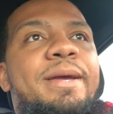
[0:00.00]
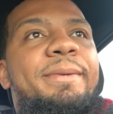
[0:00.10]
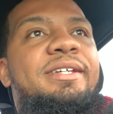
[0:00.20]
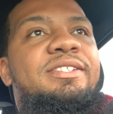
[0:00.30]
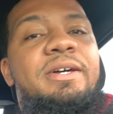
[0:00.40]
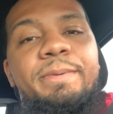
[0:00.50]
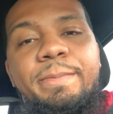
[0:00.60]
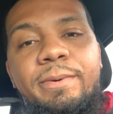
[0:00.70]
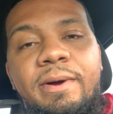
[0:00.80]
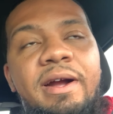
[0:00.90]
I mean, some
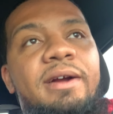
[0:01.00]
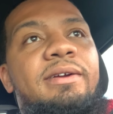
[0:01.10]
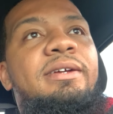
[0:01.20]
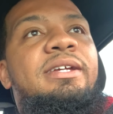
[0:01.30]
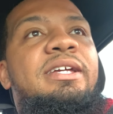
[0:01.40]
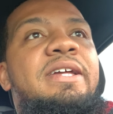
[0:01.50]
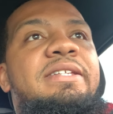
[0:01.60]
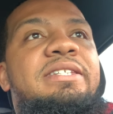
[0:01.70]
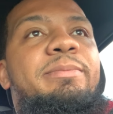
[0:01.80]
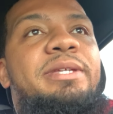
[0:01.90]
people are
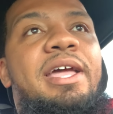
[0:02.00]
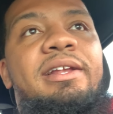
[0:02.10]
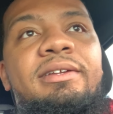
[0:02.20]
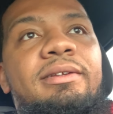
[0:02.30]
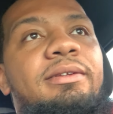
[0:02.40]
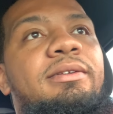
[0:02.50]
intimidated